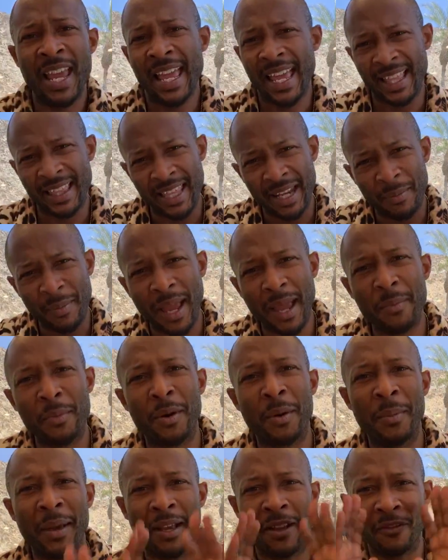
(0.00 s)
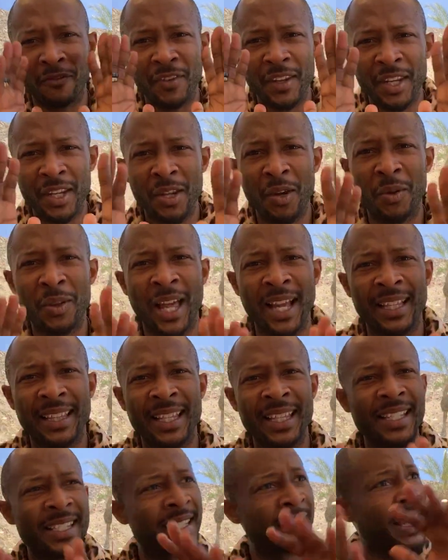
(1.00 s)
and then I'm able to make a video like
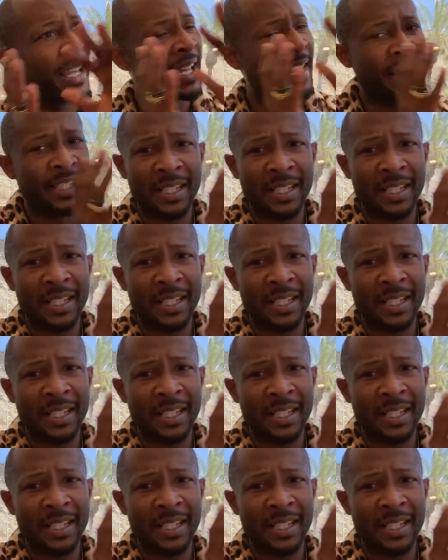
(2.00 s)
this